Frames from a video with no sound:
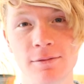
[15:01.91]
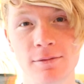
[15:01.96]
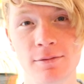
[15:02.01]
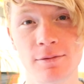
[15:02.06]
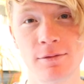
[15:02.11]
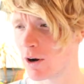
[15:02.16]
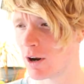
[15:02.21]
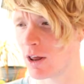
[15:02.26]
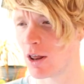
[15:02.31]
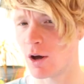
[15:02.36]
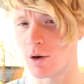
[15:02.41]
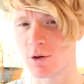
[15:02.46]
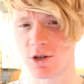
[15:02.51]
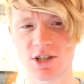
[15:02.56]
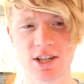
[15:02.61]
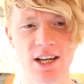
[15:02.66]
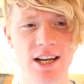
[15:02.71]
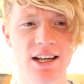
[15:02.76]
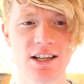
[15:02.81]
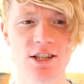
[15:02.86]
It's one of
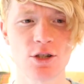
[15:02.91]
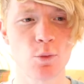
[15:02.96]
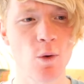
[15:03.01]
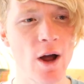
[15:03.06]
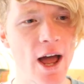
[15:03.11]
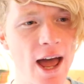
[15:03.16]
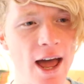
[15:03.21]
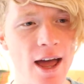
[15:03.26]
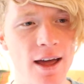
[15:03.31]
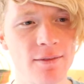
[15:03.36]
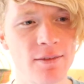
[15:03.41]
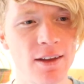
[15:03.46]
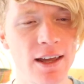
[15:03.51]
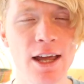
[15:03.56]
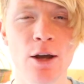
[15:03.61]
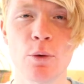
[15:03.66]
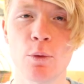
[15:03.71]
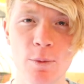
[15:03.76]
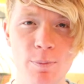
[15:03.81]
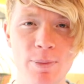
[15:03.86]
those things where
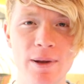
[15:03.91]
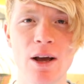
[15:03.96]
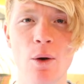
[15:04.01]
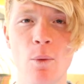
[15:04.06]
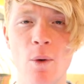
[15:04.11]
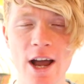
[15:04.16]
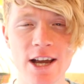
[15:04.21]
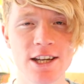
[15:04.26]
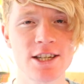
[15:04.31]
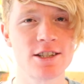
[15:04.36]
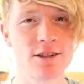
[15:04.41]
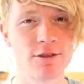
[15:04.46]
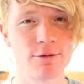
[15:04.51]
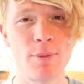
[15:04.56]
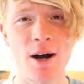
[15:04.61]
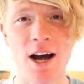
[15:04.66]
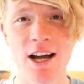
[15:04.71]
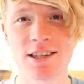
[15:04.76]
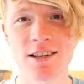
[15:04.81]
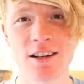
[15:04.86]
it would be a waste of
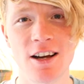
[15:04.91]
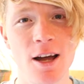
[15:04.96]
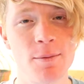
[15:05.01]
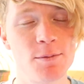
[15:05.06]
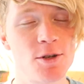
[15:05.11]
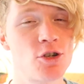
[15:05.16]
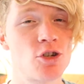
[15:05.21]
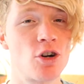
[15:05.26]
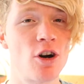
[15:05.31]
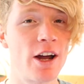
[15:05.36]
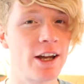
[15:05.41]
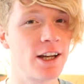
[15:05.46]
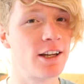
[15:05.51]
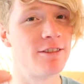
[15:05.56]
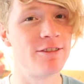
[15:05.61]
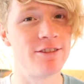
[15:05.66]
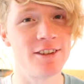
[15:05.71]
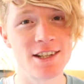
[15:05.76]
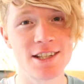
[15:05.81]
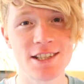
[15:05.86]
my time to try and
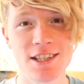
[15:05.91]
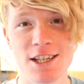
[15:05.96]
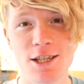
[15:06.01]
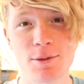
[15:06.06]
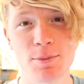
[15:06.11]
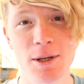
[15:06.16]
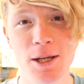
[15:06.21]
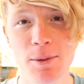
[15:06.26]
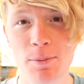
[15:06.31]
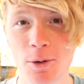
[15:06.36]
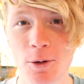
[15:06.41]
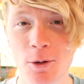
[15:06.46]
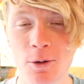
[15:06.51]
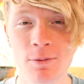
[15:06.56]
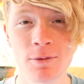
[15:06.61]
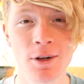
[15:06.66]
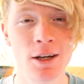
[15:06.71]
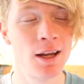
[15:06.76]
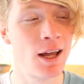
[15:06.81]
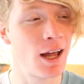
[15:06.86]
convince these
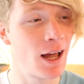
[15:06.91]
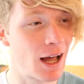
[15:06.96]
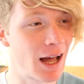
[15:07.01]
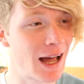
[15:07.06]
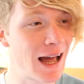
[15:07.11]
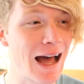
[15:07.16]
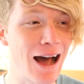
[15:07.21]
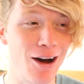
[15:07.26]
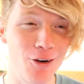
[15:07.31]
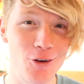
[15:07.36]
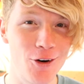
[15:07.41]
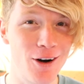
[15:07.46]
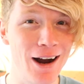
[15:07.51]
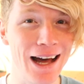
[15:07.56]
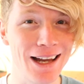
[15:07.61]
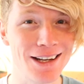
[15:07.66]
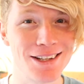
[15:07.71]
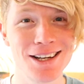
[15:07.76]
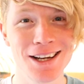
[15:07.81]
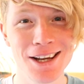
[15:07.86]
people how
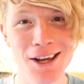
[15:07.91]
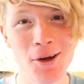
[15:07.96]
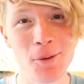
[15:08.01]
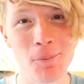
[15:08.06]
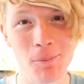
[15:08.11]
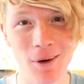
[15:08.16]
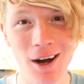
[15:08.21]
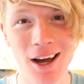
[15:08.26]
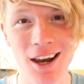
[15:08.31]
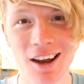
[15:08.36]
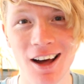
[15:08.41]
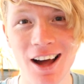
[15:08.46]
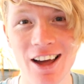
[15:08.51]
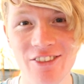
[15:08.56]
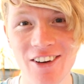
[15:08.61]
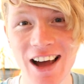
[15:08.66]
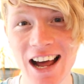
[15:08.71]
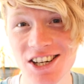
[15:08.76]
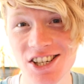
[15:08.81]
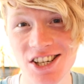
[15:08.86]
rad my
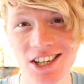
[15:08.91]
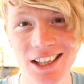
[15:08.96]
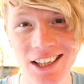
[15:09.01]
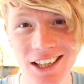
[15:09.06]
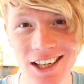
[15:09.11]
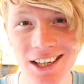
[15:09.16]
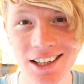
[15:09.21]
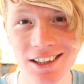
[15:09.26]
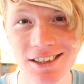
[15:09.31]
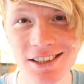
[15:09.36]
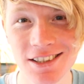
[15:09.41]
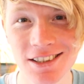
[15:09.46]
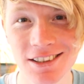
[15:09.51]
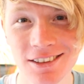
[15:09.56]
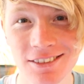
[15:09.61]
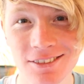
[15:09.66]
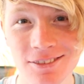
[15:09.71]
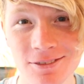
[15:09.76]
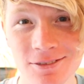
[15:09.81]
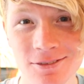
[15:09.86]
life actually is.
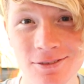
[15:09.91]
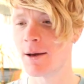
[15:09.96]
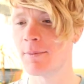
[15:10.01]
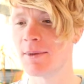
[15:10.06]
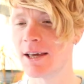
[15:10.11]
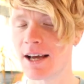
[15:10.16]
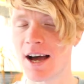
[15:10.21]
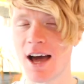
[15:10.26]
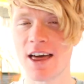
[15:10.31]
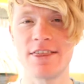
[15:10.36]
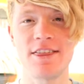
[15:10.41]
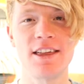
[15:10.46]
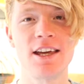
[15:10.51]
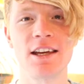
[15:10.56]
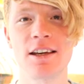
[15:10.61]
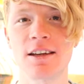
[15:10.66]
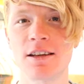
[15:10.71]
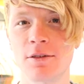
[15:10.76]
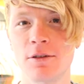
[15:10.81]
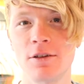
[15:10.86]
But it's something I
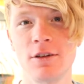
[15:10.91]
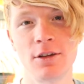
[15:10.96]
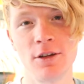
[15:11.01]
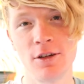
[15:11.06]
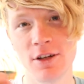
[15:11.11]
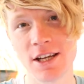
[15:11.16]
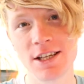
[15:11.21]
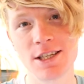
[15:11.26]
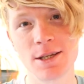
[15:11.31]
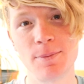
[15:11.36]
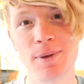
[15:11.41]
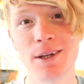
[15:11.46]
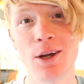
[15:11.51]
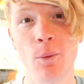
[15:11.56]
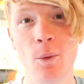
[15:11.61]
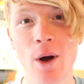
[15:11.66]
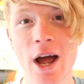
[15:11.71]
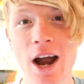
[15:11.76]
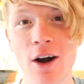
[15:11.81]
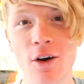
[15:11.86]
think you need to be
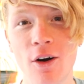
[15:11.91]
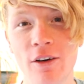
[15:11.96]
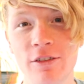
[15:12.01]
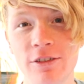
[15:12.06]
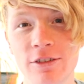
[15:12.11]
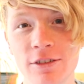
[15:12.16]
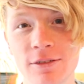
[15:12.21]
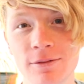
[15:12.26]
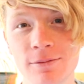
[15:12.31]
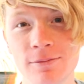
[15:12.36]
aware of.